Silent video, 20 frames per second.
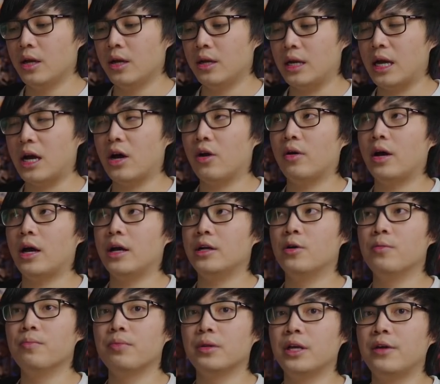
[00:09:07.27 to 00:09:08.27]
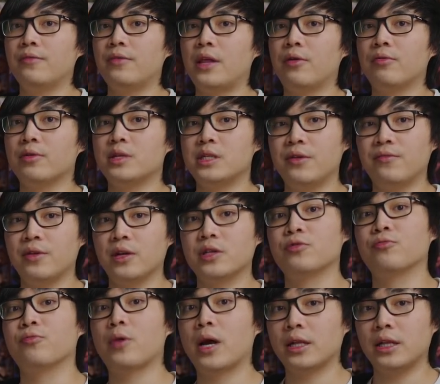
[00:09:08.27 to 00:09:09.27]
Now, I don't believe they received it
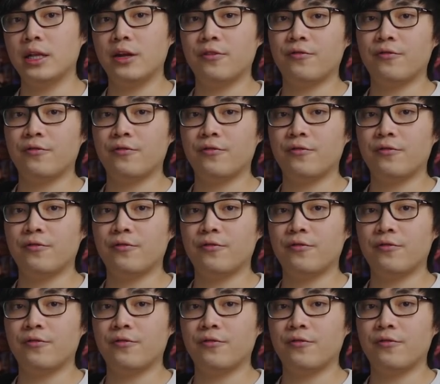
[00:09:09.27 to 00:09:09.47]
directly